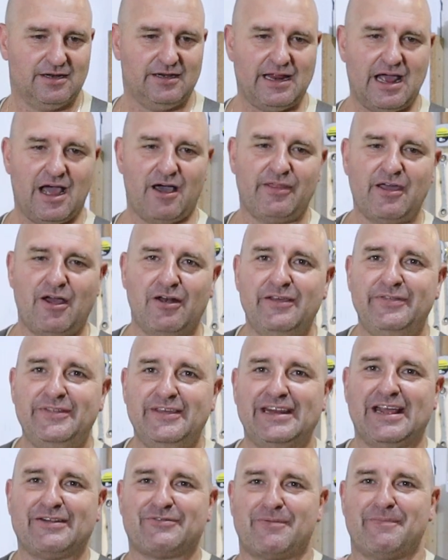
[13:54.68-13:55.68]
Now the only
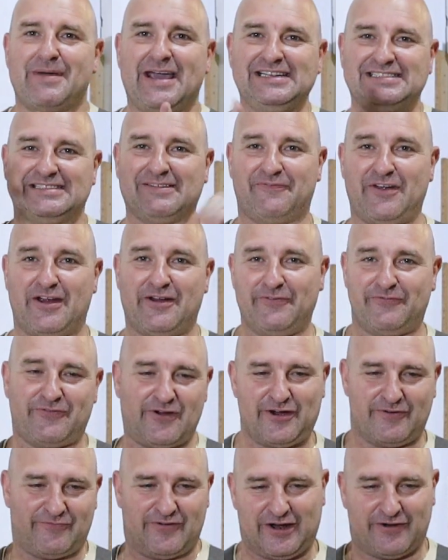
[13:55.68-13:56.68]
thing that remains, the very,
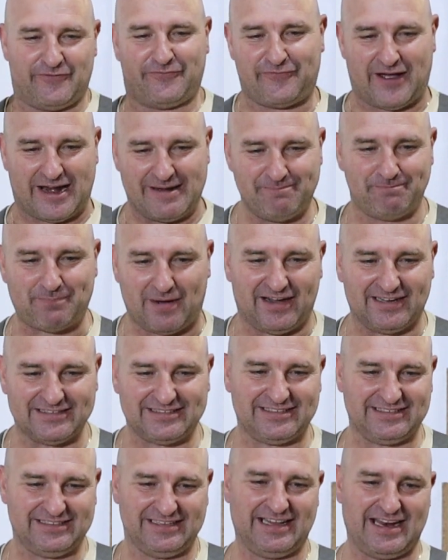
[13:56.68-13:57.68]
very, very fun
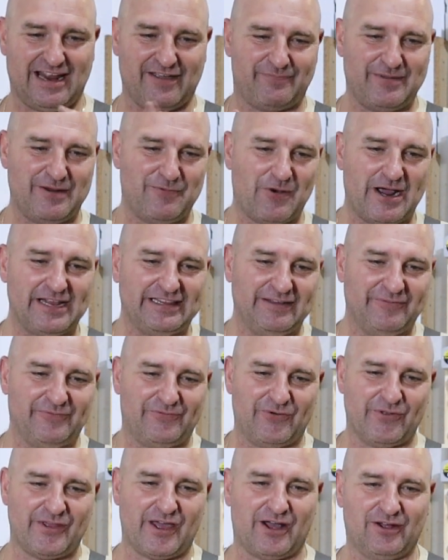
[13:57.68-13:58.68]
part that I've been waiting
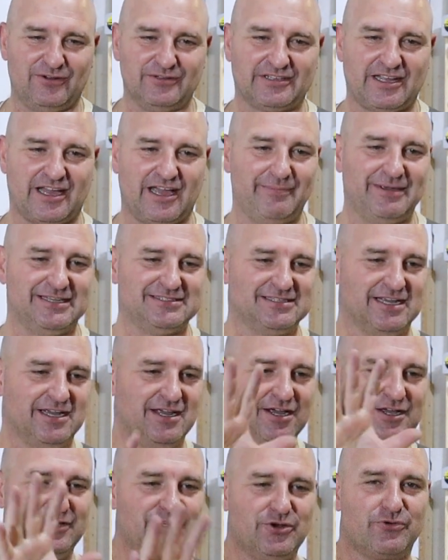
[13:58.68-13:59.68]
for the whole time, is
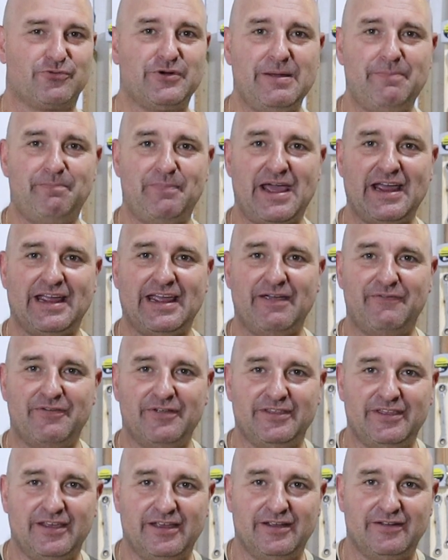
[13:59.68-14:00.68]
to repack
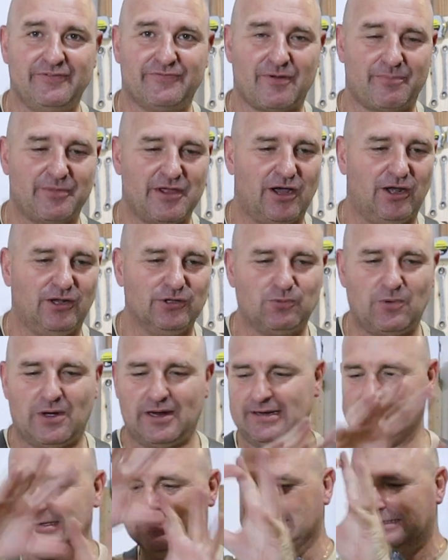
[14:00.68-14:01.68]
everything from the old
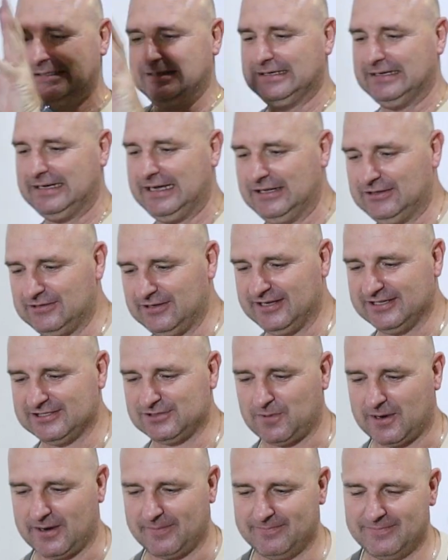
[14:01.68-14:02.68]
one into
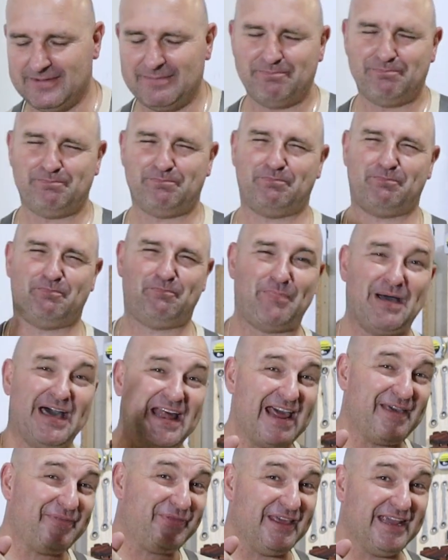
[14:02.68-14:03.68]
this one.
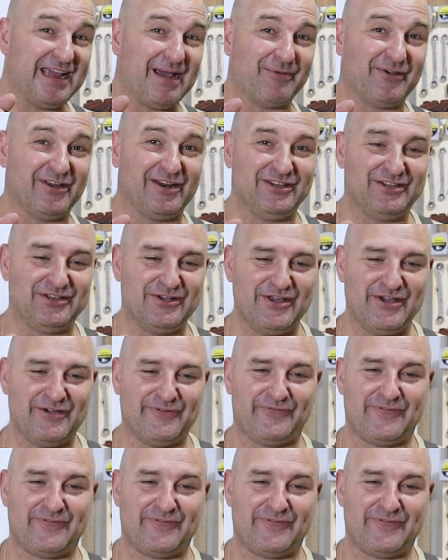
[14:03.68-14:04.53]
But I think I'm going to do you a